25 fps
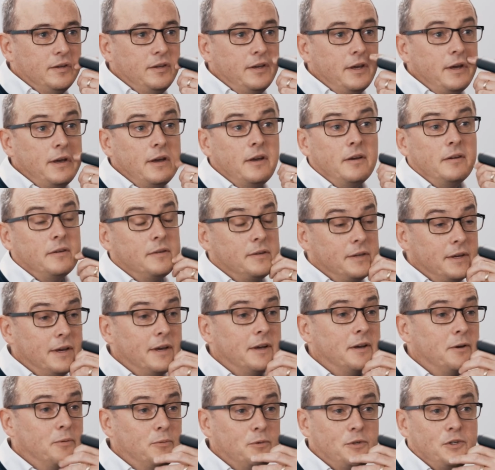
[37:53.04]
Yeah,
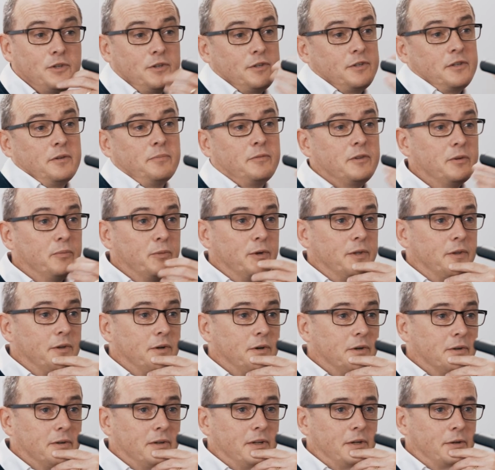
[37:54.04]
it was just something we
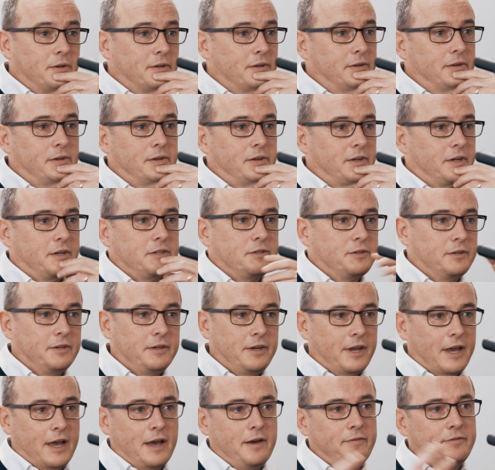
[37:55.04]
thought, look, because
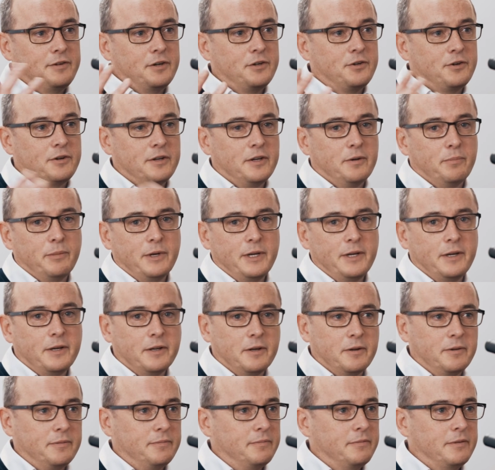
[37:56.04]
you have to try and make it
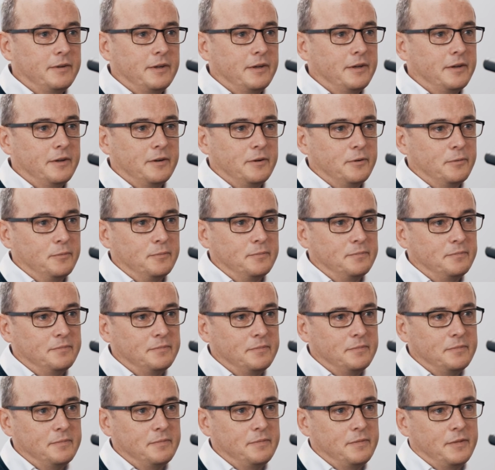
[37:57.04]
you know,
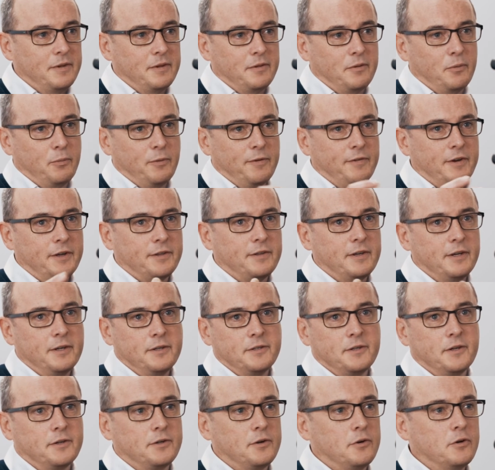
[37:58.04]
that we've got
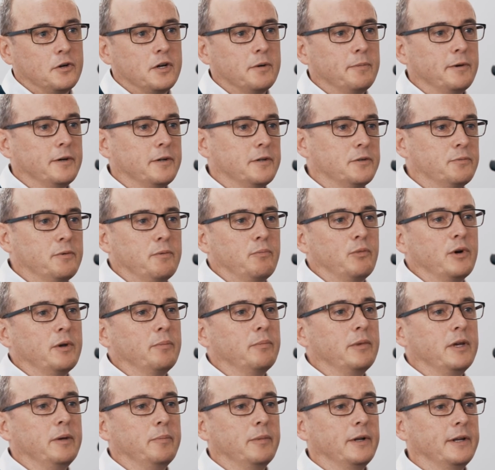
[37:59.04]
things to talk about as we bring
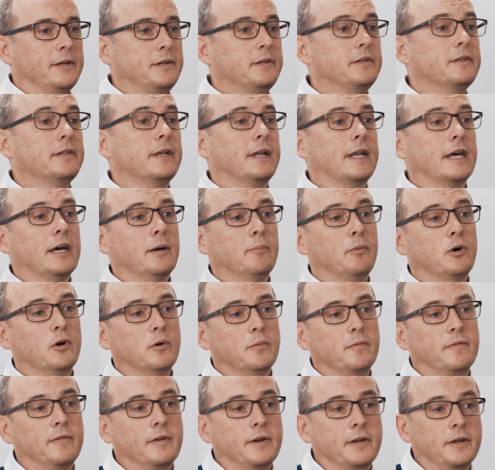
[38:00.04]
people into the lab,
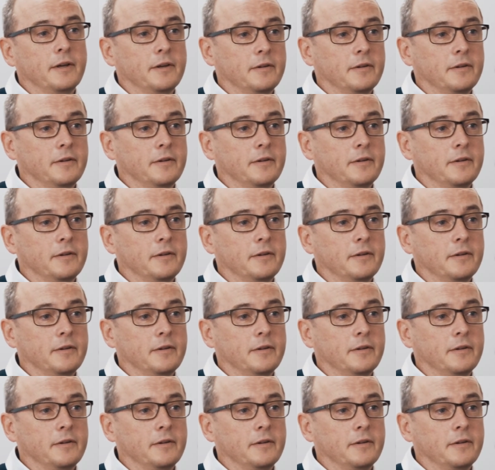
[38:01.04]
hopefully,